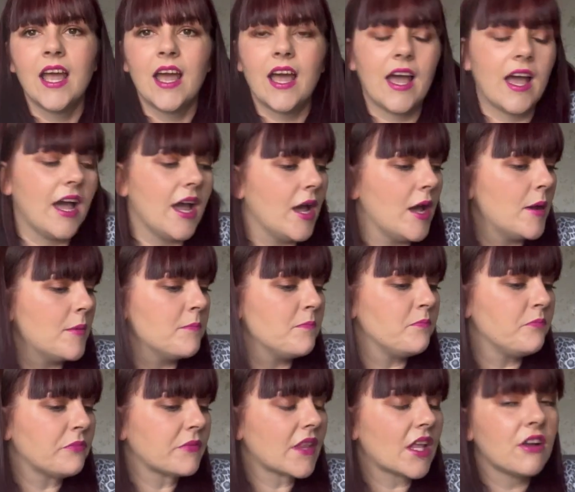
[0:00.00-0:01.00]

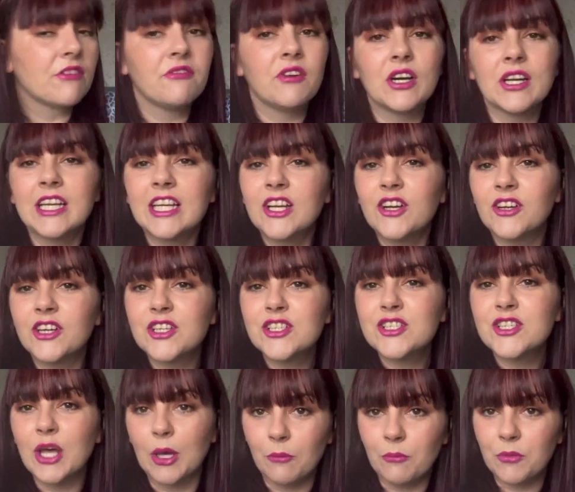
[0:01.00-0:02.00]
I finally got a
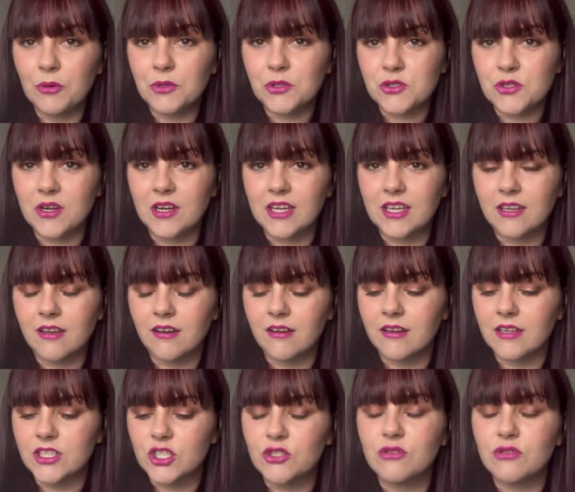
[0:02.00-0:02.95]
tumble dryer, guys.